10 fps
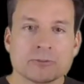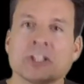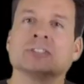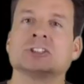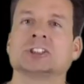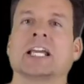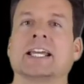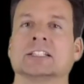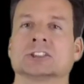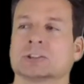things
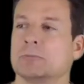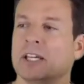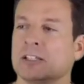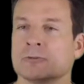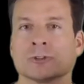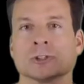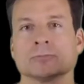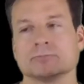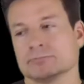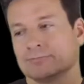changed, made it
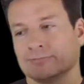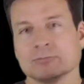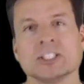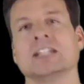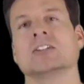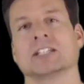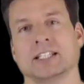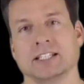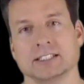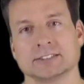for little
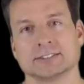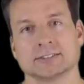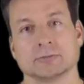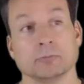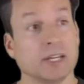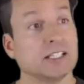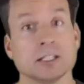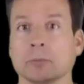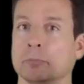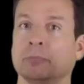kids, made
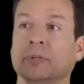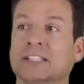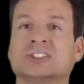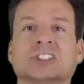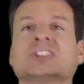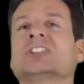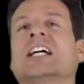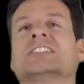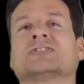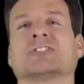it a big
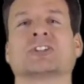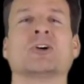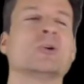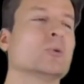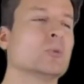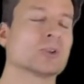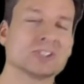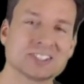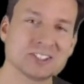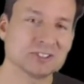success for the whole
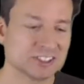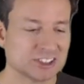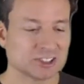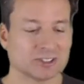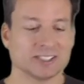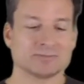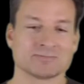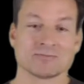world to enjoy.